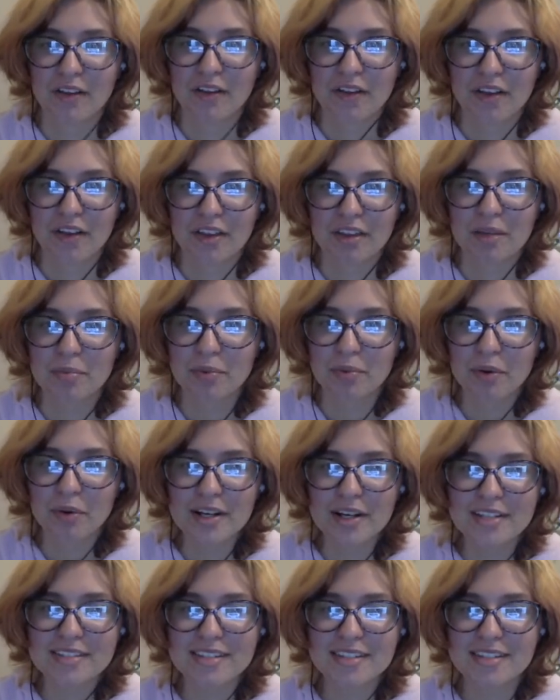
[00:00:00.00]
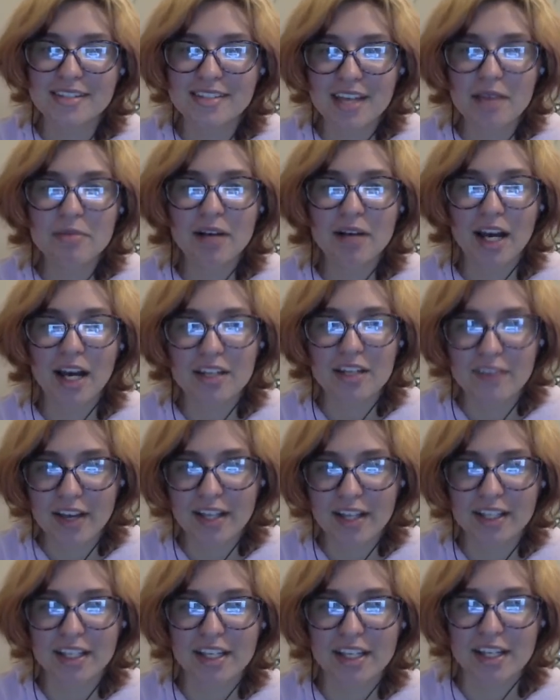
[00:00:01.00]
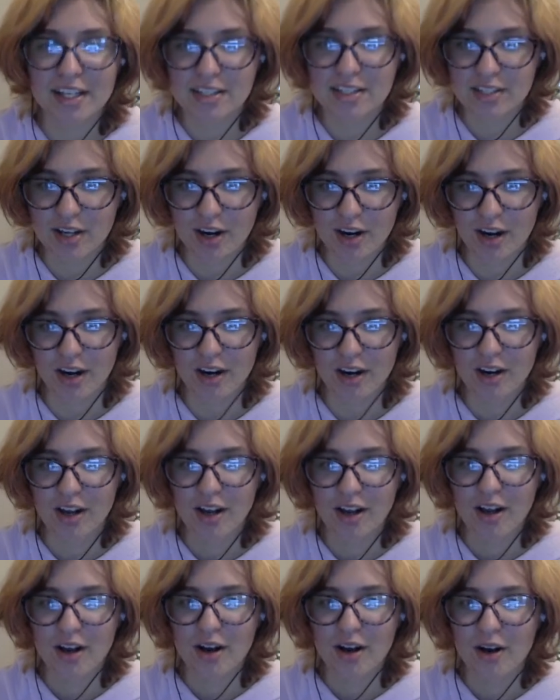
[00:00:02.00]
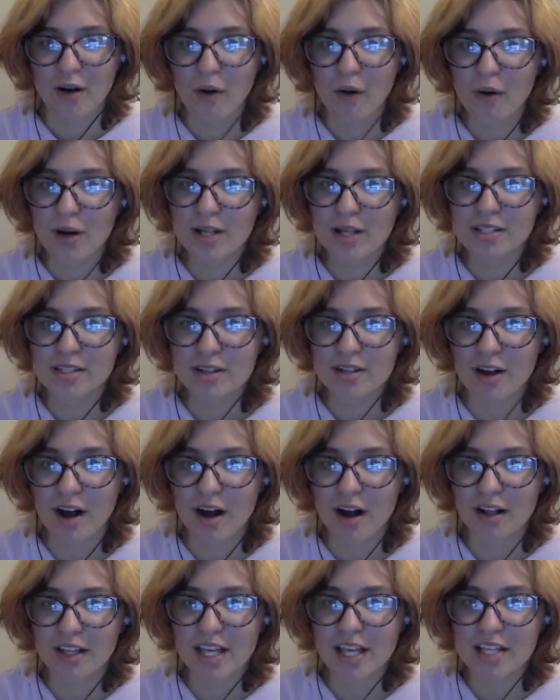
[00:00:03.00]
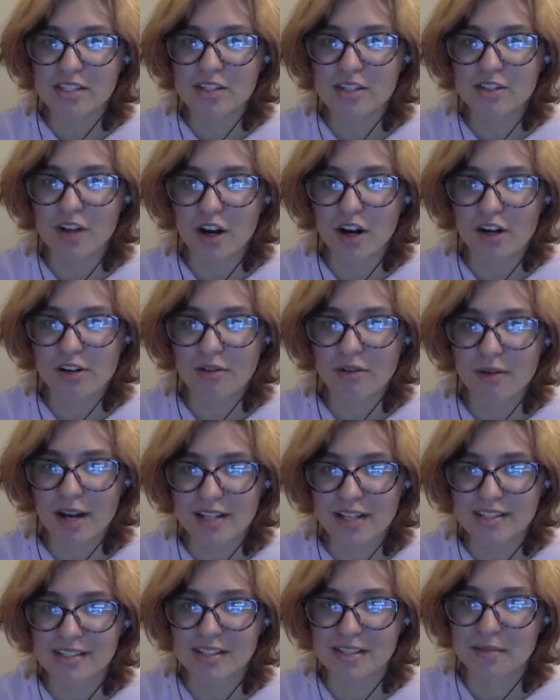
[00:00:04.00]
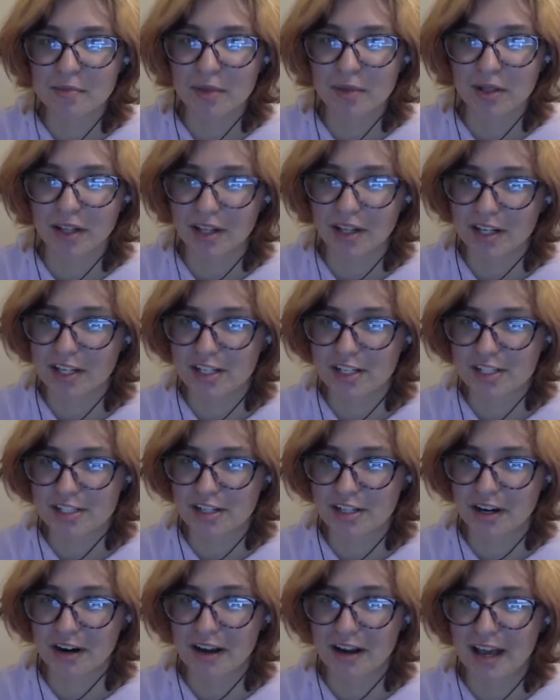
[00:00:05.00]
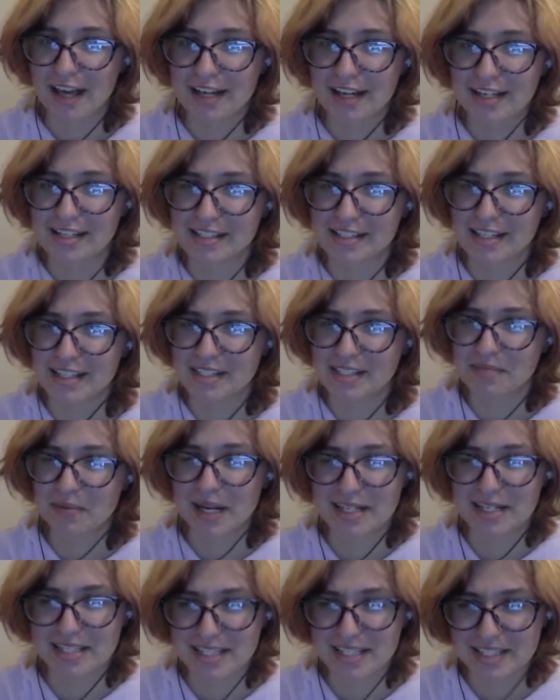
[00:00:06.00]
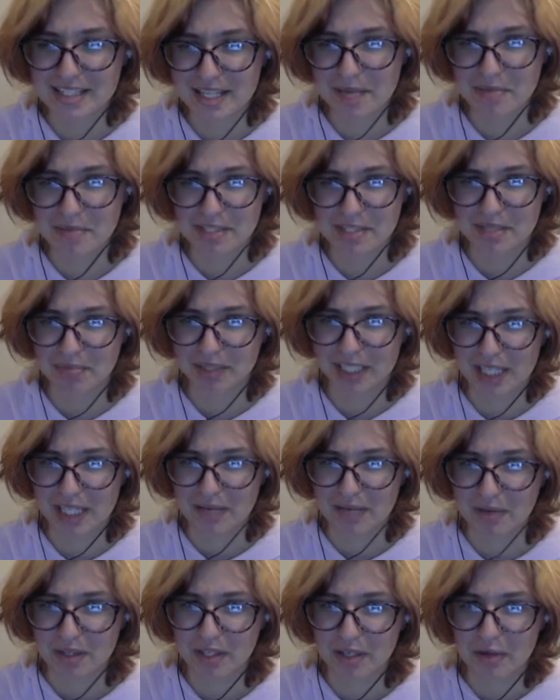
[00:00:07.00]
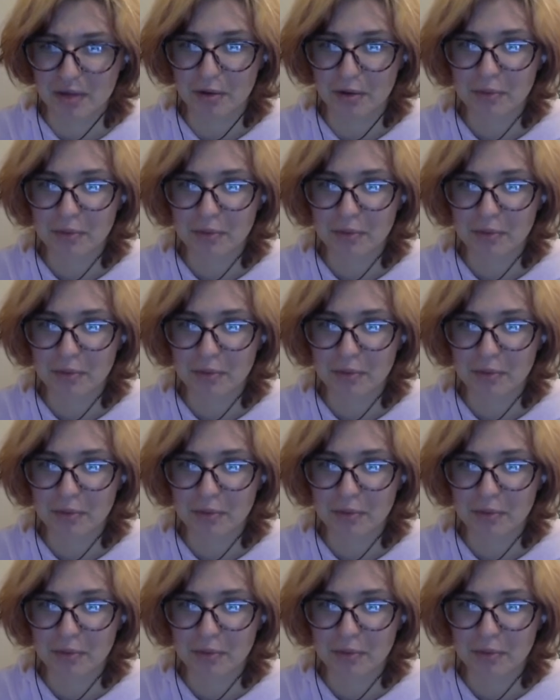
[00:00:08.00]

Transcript: The boy is the same kind of alien as her. Horns and all. He has a dark red symbol on his shirt, and his expression seems to plead with you.